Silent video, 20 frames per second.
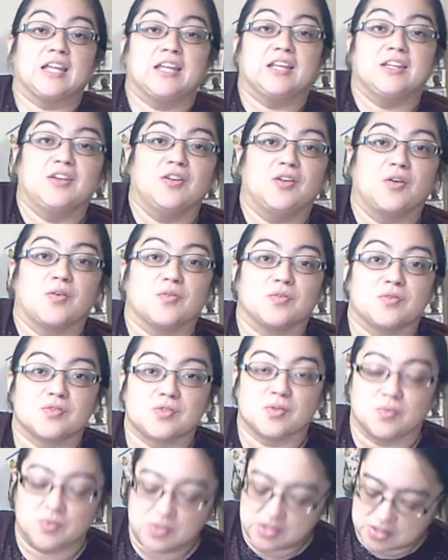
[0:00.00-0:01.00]
you know, there's
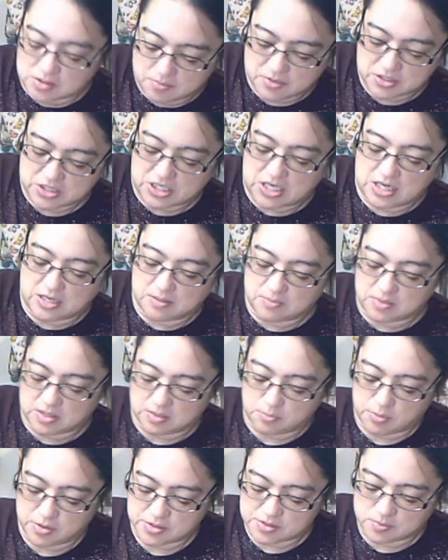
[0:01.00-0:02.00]
only so much ham that a
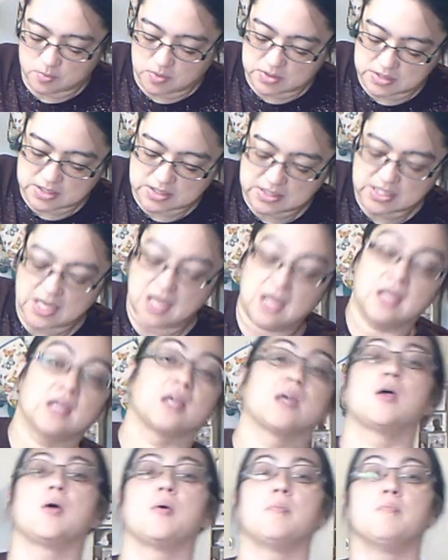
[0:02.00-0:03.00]
person wants to take,
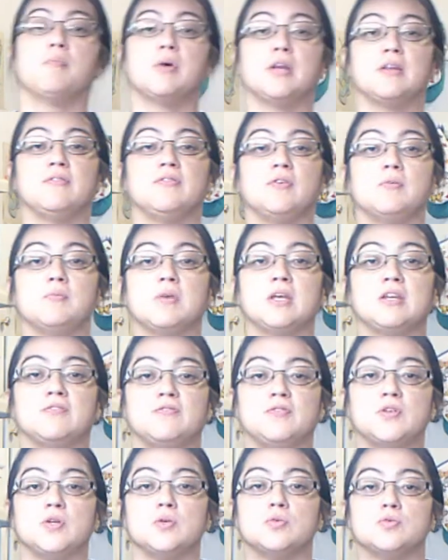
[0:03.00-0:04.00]
but if you make a
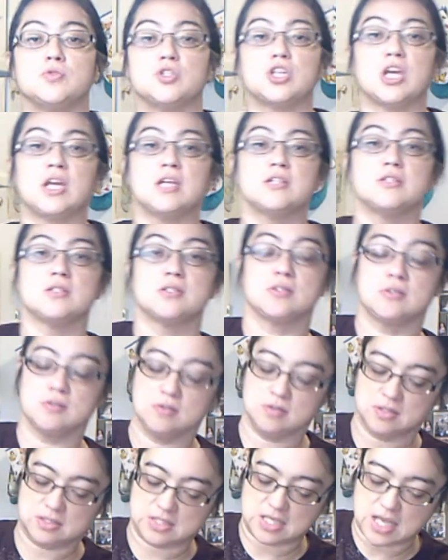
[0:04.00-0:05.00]
few changes to
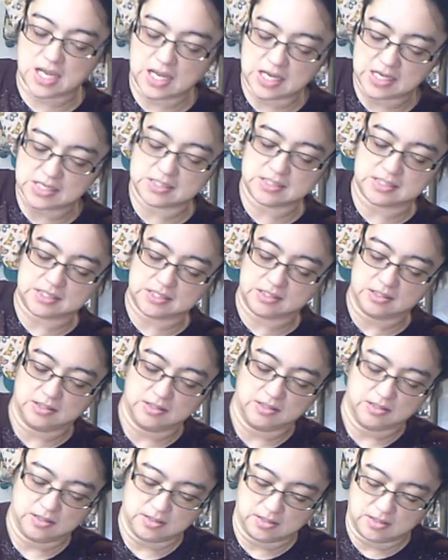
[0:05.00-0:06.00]
the taste,
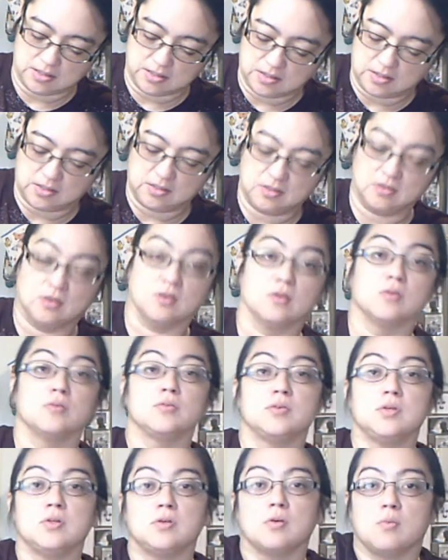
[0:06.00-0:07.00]
you know,
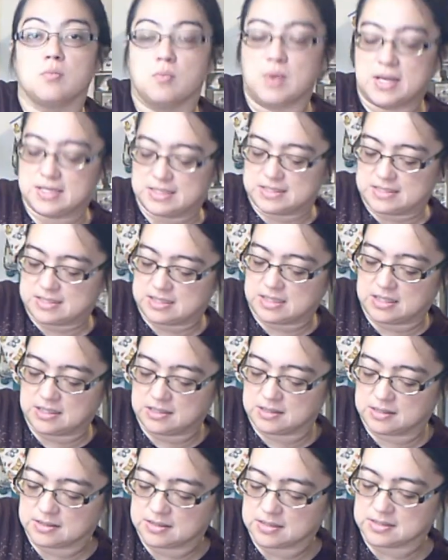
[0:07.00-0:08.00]
you don't waste it, and
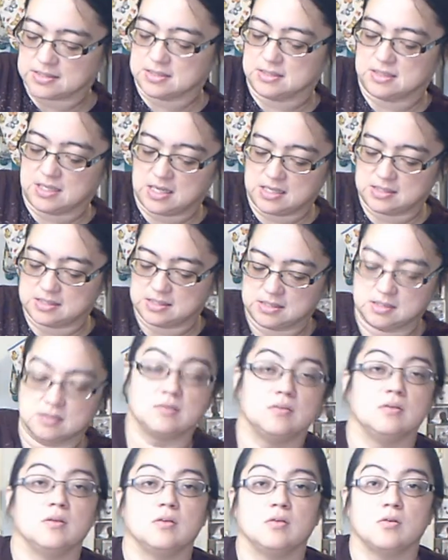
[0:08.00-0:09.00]
it doesn't taste,
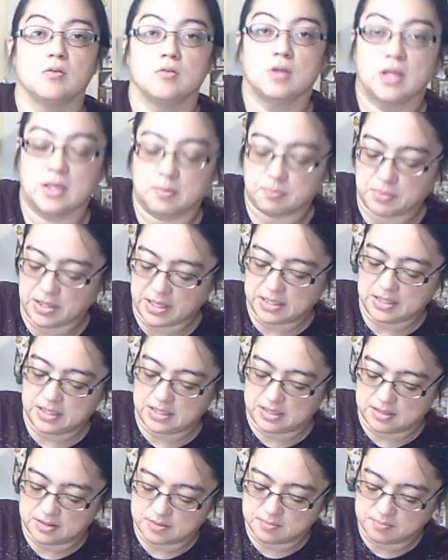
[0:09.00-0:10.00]
you know, like plain
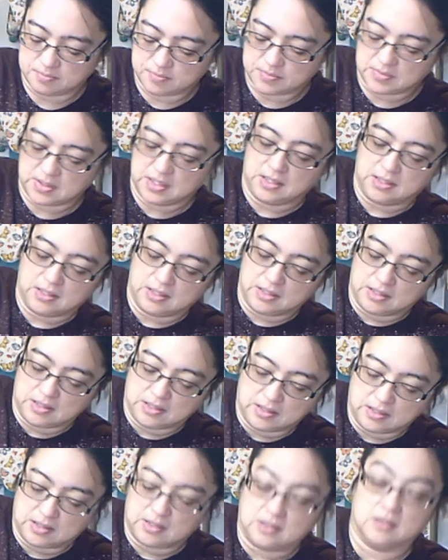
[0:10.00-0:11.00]
ham,
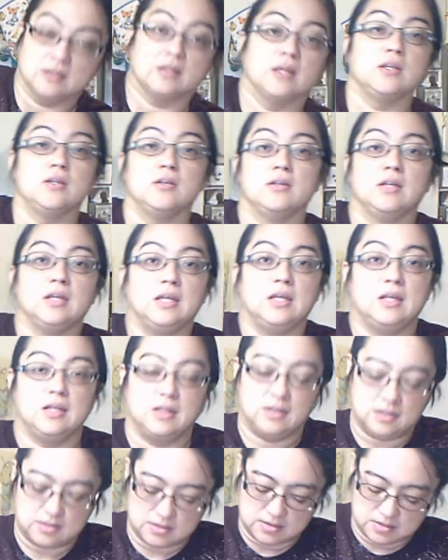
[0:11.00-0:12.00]
then you eat it,
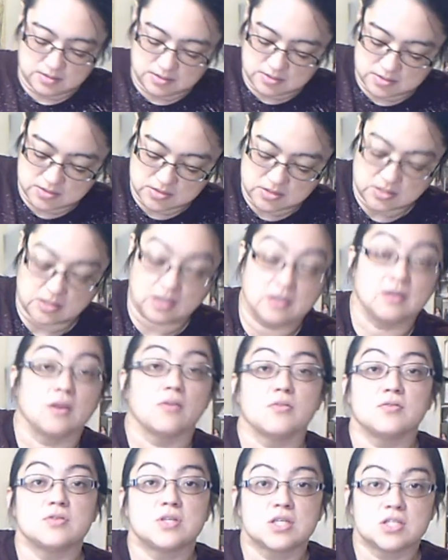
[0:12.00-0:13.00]
and it's another
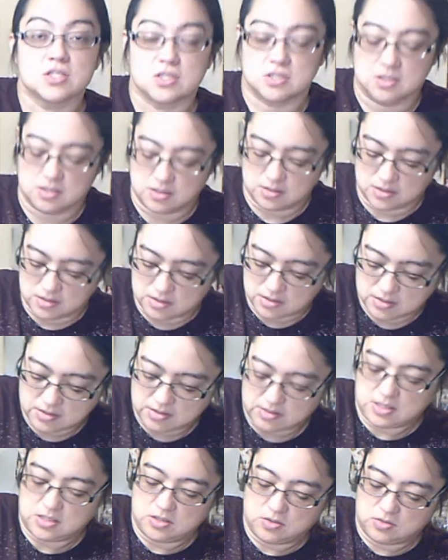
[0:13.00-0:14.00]
dish
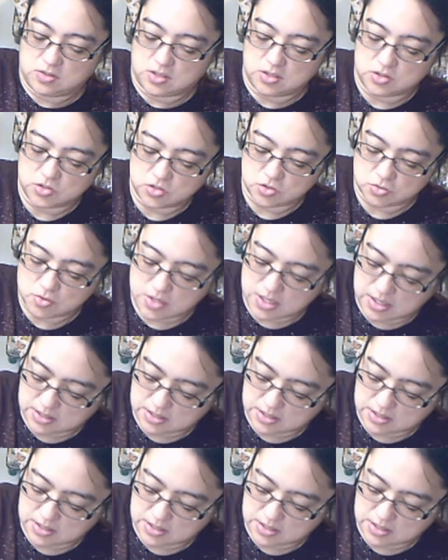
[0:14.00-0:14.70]
that you can enjoy.